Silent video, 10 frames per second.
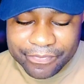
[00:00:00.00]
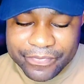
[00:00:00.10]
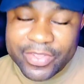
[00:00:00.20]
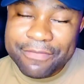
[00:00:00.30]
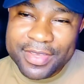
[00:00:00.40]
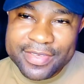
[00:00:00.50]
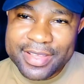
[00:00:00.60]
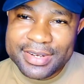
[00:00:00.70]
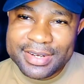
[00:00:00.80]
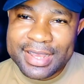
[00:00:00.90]
fixing
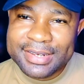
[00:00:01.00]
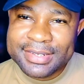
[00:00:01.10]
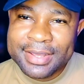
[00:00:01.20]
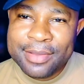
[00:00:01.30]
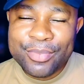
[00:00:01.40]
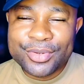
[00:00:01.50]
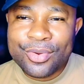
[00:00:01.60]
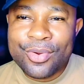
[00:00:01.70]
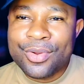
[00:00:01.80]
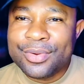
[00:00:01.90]
the light. But
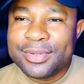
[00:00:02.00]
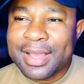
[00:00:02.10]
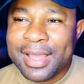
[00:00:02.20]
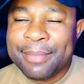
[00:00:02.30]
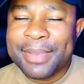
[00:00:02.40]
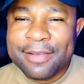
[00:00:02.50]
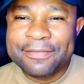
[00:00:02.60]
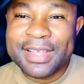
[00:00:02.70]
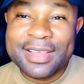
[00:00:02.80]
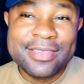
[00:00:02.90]
all I am
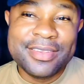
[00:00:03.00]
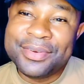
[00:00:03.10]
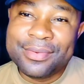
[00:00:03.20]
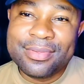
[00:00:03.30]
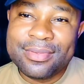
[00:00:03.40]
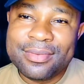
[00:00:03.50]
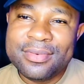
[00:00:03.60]
after is the truth.